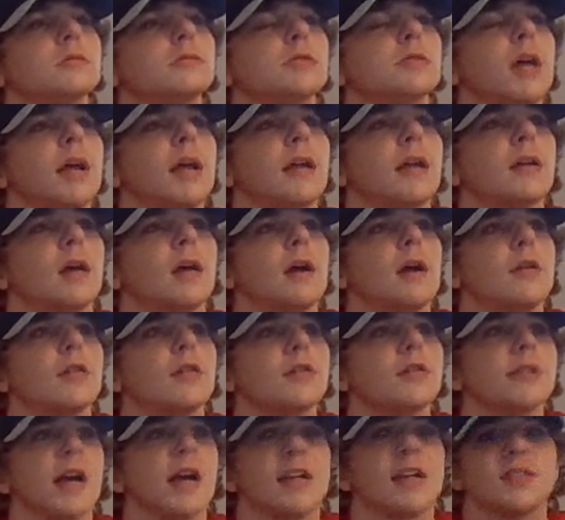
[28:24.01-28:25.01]
Like
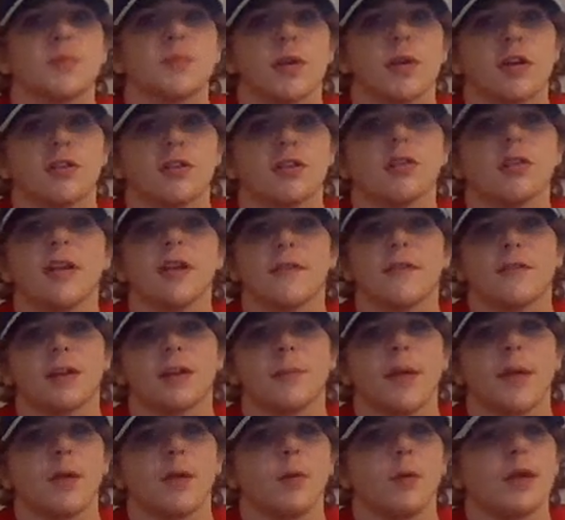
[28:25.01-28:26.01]
undersized players are
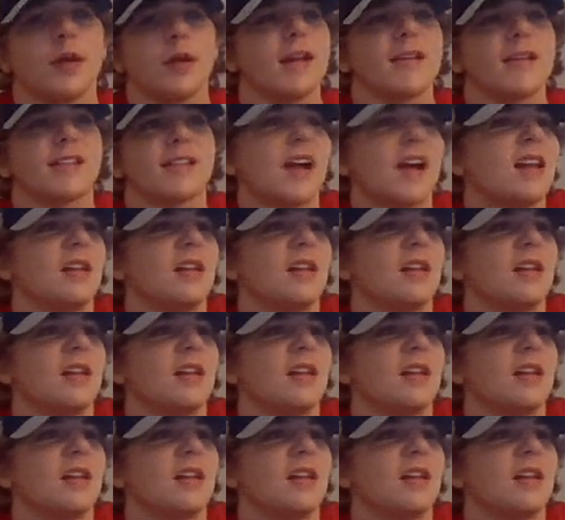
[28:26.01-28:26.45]
definitely my weakness.